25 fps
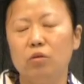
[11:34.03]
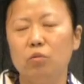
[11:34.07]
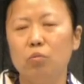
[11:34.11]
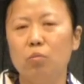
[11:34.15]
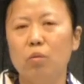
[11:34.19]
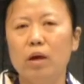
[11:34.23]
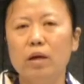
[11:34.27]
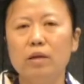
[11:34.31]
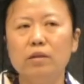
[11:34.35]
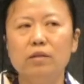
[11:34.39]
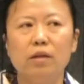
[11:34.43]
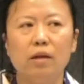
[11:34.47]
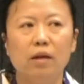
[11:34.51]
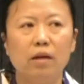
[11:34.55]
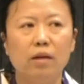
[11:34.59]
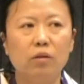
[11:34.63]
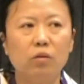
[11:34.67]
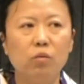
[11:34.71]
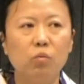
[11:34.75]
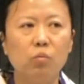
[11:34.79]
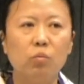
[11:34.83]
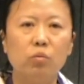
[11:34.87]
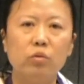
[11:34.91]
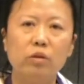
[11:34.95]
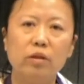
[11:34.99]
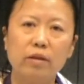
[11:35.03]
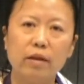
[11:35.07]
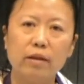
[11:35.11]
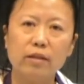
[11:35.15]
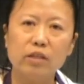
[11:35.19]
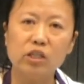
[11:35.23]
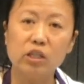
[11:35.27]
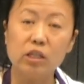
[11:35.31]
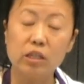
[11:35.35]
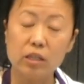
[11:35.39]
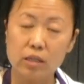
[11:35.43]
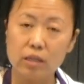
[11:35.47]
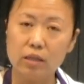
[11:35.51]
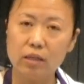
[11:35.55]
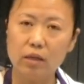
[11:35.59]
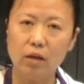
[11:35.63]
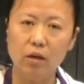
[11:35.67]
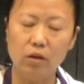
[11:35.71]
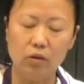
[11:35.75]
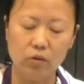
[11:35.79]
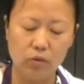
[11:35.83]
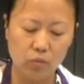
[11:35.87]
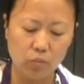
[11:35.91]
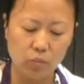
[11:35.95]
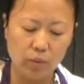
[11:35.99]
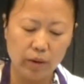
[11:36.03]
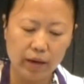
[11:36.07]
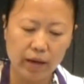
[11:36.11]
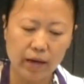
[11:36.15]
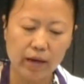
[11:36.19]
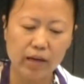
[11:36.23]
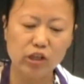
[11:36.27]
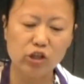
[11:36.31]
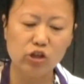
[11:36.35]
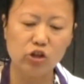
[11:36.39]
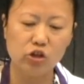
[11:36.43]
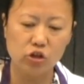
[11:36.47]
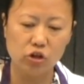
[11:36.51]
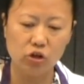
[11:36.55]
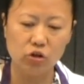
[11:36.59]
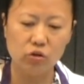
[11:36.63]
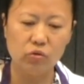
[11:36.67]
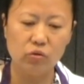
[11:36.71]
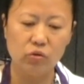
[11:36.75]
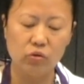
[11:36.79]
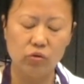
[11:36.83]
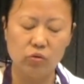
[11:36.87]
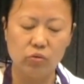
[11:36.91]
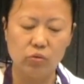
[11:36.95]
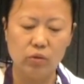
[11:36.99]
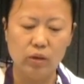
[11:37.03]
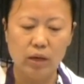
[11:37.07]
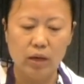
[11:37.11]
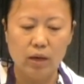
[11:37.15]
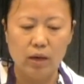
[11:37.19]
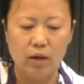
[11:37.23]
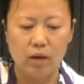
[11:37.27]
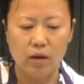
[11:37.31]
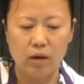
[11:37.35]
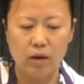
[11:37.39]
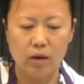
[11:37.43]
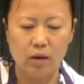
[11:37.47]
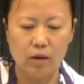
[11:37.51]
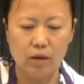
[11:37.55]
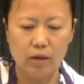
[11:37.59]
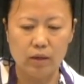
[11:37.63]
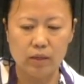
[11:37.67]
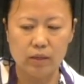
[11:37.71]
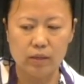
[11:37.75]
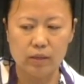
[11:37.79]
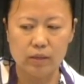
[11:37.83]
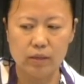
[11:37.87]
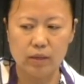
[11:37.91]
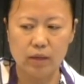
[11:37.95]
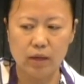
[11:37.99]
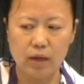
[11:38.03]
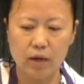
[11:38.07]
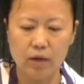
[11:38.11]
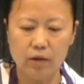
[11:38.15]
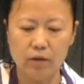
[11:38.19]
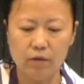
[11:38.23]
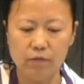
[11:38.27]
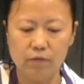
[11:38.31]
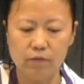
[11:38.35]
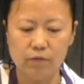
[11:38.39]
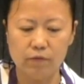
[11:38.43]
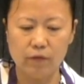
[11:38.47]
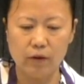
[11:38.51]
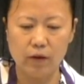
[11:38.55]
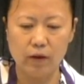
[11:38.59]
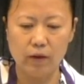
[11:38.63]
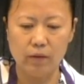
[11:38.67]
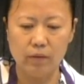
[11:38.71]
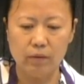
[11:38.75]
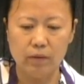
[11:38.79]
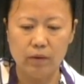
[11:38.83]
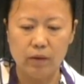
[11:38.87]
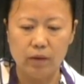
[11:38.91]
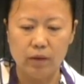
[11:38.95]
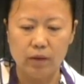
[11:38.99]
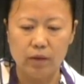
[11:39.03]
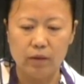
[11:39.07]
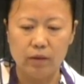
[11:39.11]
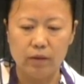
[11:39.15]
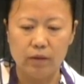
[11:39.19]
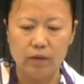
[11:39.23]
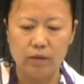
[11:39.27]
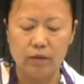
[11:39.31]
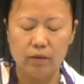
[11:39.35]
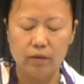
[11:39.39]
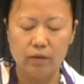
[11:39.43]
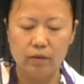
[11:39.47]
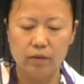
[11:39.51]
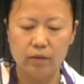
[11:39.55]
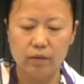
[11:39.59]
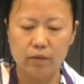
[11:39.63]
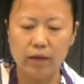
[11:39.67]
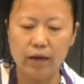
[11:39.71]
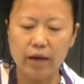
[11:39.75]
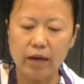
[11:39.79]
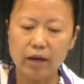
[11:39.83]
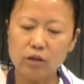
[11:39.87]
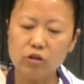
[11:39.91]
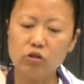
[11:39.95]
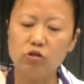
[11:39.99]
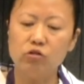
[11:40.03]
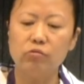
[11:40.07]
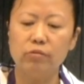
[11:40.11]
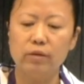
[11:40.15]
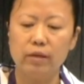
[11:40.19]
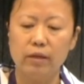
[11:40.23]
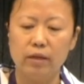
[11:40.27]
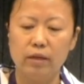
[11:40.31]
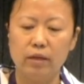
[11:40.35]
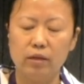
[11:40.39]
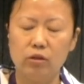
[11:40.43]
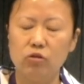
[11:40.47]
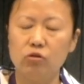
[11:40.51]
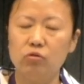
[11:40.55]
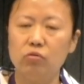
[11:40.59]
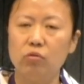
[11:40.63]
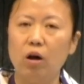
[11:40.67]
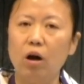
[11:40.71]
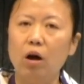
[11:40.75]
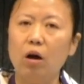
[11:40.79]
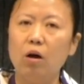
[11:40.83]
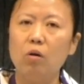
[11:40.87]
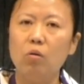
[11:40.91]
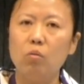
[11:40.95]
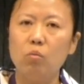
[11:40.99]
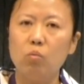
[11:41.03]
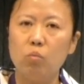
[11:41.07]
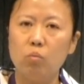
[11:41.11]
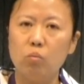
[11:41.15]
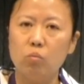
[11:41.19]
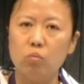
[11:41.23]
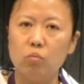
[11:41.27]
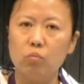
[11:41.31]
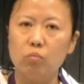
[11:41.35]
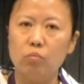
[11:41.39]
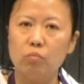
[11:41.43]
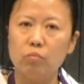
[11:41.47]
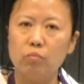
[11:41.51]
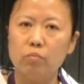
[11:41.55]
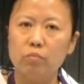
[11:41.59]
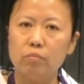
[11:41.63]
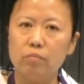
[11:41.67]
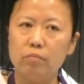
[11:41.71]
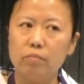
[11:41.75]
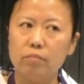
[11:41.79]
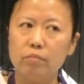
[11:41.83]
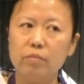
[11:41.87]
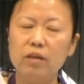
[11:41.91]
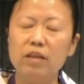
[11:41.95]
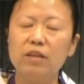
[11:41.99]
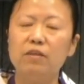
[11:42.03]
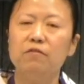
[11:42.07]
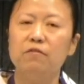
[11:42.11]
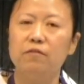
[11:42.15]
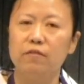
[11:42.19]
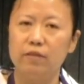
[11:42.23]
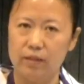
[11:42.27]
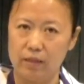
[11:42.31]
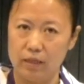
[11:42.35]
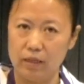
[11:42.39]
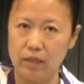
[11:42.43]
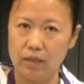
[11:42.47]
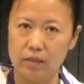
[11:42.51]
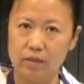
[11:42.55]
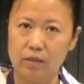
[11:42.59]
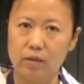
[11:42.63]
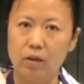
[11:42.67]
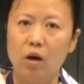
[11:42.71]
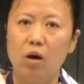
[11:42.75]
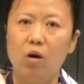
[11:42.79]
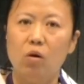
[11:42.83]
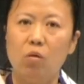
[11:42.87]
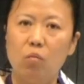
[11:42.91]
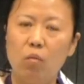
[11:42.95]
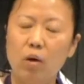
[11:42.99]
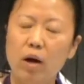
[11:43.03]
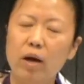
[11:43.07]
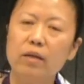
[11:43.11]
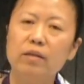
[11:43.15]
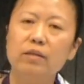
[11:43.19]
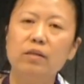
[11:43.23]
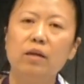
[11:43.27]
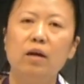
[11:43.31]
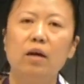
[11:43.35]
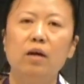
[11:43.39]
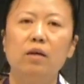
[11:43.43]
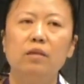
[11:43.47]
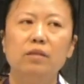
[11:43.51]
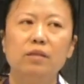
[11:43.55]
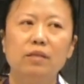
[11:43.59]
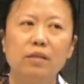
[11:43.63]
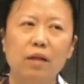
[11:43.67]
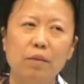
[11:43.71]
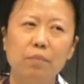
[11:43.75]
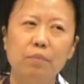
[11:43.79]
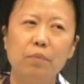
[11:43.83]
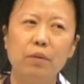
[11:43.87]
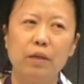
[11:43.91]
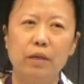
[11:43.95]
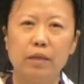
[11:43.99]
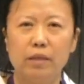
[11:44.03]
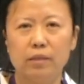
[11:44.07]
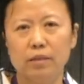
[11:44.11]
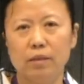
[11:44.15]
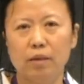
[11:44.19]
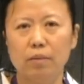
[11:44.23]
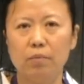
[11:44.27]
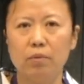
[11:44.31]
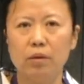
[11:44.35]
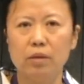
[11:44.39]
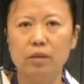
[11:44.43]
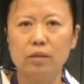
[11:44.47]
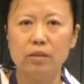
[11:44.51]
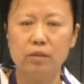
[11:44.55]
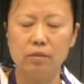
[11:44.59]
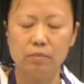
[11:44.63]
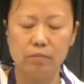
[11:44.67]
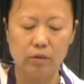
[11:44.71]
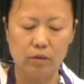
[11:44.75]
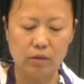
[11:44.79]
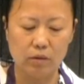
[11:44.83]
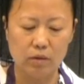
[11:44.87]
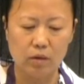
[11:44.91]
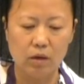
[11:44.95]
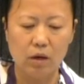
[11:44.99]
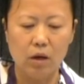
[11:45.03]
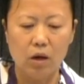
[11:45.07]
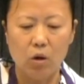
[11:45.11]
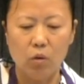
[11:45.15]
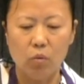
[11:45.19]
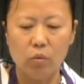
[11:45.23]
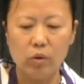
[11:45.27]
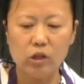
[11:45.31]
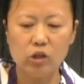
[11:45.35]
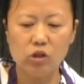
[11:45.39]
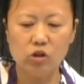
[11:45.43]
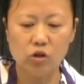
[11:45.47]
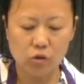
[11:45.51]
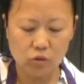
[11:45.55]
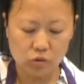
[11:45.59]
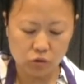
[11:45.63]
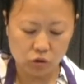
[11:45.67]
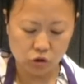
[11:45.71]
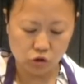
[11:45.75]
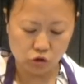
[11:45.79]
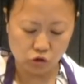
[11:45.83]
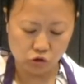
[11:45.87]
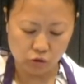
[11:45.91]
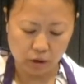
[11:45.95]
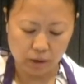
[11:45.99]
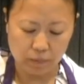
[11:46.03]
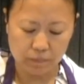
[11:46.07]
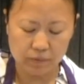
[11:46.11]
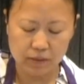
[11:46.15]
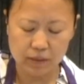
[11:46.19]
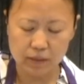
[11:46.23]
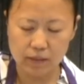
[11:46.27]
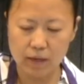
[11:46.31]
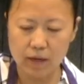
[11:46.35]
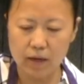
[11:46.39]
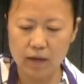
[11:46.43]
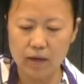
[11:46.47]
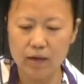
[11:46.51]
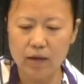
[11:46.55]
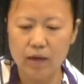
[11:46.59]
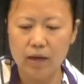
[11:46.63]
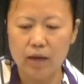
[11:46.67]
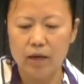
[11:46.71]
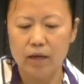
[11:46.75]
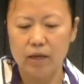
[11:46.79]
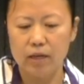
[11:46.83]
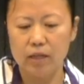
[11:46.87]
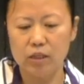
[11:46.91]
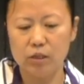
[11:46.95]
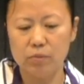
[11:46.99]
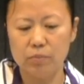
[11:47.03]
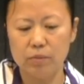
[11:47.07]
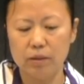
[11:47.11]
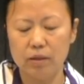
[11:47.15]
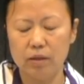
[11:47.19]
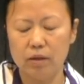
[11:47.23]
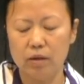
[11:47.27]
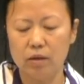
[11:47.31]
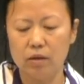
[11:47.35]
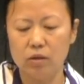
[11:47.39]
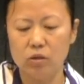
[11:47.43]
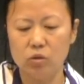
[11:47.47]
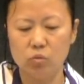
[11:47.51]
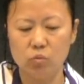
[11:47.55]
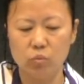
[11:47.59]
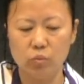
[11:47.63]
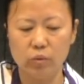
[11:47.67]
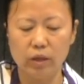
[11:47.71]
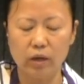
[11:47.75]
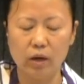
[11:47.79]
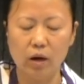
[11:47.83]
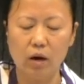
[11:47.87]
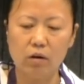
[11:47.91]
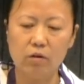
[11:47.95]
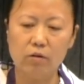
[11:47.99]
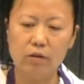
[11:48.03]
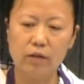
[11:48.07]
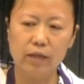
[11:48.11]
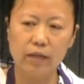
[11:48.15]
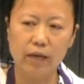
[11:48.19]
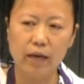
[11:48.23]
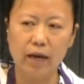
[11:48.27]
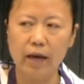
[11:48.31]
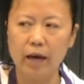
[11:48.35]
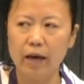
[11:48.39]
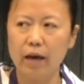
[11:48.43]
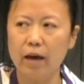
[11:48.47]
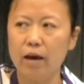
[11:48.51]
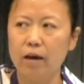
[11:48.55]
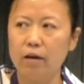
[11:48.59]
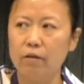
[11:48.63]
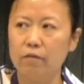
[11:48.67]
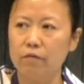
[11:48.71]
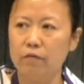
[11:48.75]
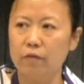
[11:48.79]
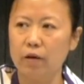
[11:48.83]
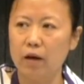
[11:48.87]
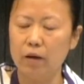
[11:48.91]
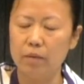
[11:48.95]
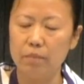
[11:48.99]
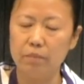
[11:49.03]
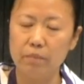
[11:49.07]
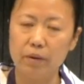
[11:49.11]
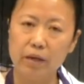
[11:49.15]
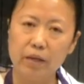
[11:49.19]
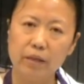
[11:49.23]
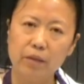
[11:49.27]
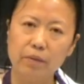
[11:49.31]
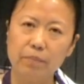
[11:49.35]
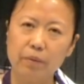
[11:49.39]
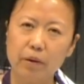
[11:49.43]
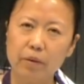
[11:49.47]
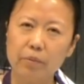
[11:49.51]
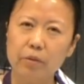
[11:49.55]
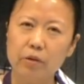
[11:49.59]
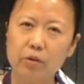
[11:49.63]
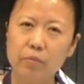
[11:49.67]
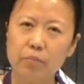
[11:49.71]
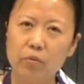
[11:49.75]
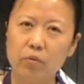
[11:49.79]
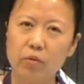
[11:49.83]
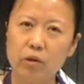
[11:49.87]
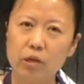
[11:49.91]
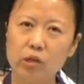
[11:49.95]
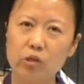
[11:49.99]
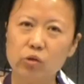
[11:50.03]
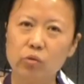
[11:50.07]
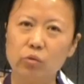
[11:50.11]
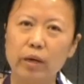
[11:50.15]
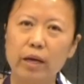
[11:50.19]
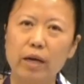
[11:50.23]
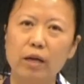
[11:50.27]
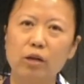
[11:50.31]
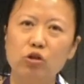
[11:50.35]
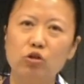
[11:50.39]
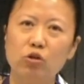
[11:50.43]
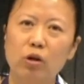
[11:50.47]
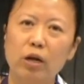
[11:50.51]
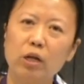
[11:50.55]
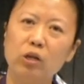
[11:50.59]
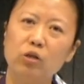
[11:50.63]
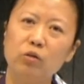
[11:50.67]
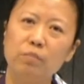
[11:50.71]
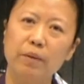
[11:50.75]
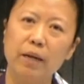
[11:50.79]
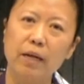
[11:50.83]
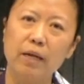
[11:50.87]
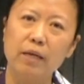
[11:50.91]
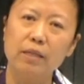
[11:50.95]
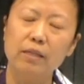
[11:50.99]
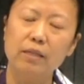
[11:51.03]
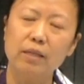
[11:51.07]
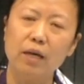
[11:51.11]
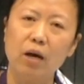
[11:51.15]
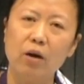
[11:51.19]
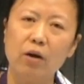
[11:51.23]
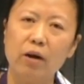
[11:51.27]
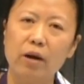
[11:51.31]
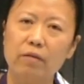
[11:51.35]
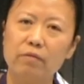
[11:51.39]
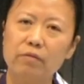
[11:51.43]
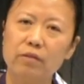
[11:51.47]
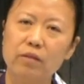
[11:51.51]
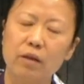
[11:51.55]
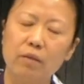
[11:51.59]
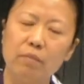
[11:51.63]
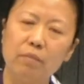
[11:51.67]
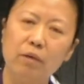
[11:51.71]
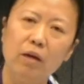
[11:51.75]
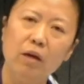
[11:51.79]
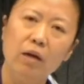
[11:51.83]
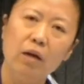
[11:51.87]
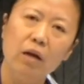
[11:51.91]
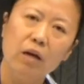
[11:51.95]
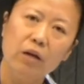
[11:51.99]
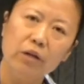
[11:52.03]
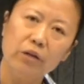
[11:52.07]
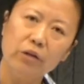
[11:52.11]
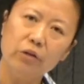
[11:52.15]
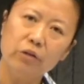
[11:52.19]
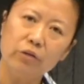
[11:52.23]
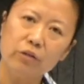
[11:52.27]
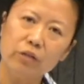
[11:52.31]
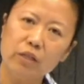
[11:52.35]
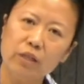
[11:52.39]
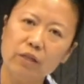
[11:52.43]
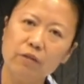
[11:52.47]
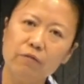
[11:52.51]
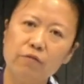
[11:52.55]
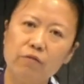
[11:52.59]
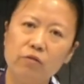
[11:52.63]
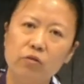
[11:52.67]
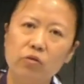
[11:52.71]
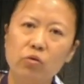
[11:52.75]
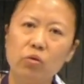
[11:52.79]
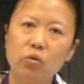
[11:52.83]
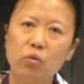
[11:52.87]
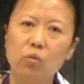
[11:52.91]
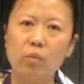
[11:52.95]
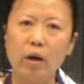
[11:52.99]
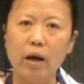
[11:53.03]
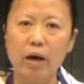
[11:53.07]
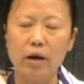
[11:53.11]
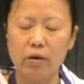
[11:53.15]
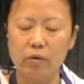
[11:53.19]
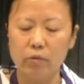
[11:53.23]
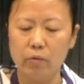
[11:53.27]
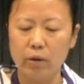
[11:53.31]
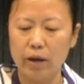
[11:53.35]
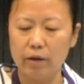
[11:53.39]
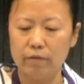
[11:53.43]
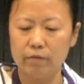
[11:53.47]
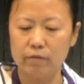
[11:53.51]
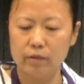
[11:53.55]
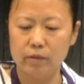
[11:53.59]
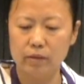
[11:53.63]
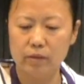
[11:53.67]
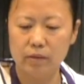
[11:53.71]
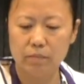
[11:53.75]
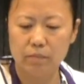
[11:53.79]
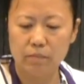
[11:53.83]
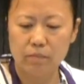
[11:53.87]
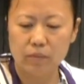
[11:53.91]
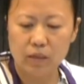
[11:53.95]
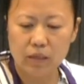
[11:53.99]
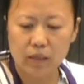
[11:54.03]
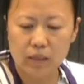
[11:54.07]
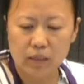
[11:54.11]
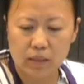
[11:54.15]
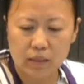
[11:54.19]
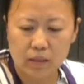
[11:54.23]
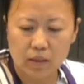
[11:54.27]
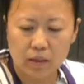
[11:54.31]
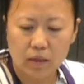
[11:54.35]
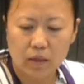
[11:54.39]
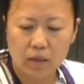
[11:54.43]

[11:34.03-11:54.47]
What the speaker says: the wonton, the skill, the way I show you is kind of the entry into all meat fillings. Wontons, dumplings, somewhat similar. We chose shrimp today is because we already have made the barbecue pork, so we're kind of trying to balance out, have some seafood while having some meat.